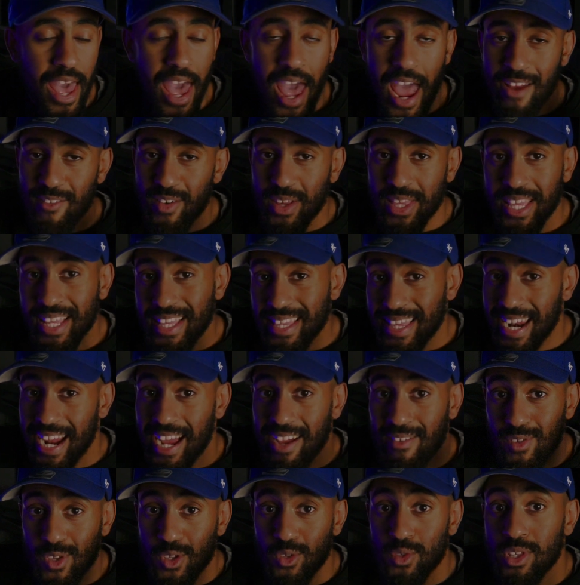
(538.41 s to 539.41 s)
Everything that
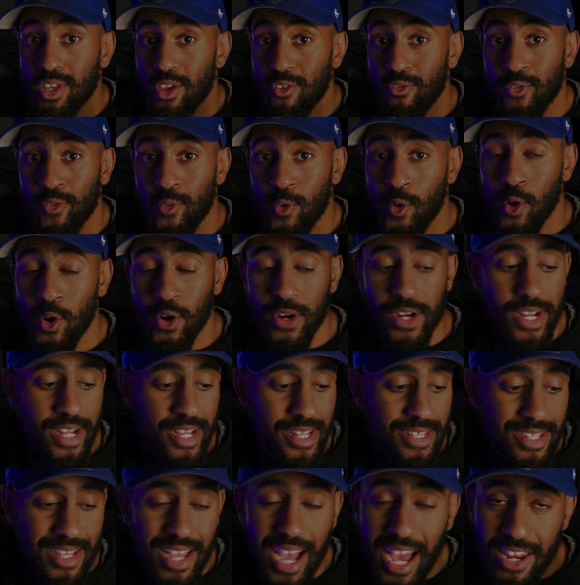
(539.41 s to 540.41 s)
I've used it for,
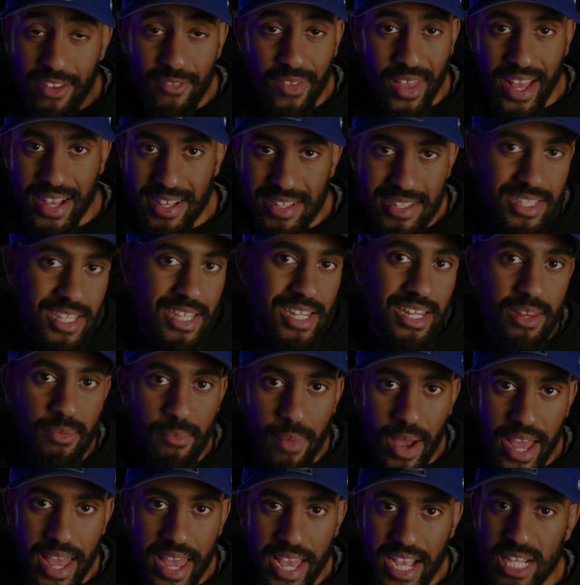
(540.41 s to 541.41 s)
it's kind of exceeded
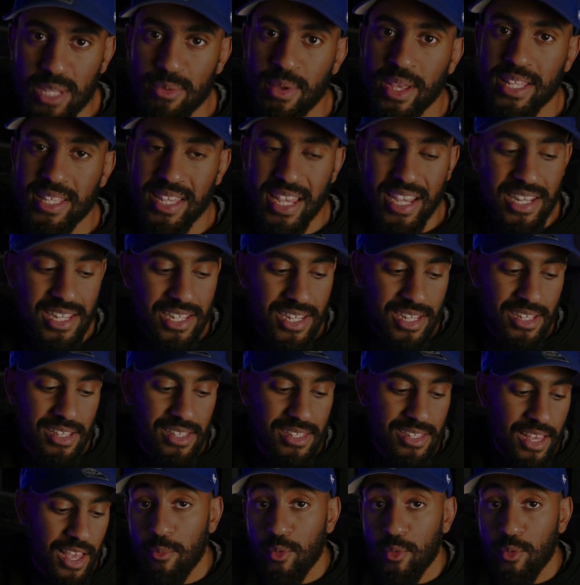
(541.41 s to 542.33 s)
my expectations.